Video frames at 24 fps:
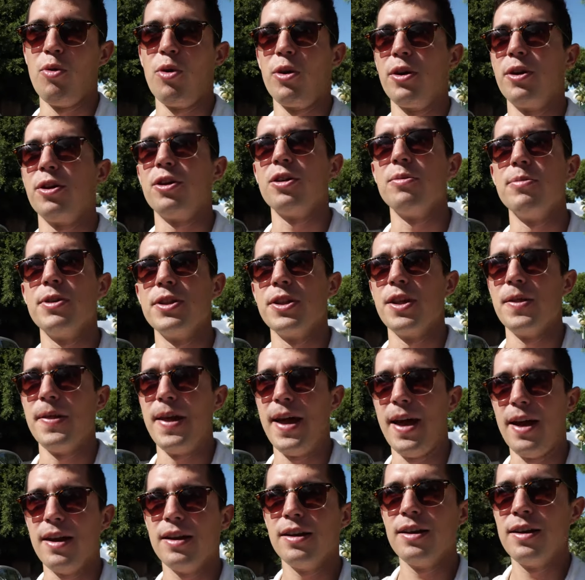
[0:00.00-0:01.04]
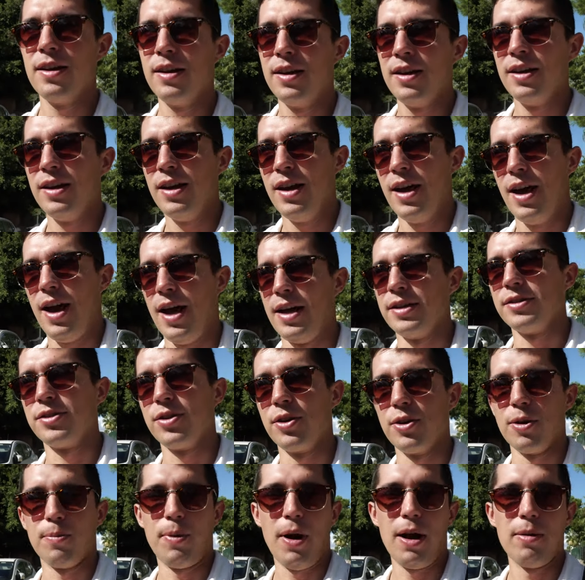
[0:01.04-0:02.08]
more urban than that. And
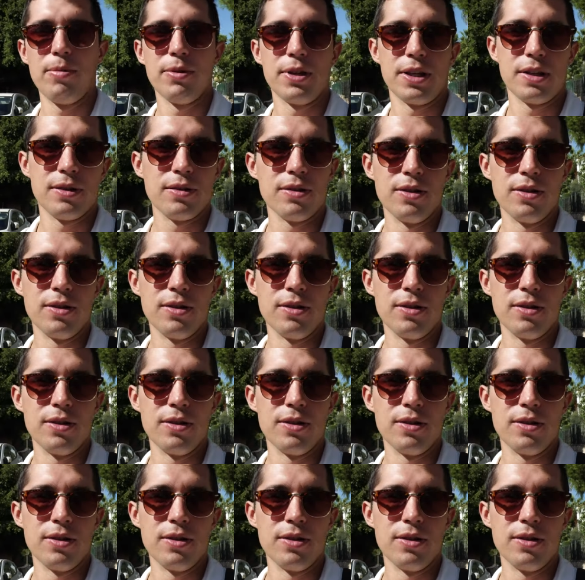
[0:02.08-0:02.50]
so you're probably,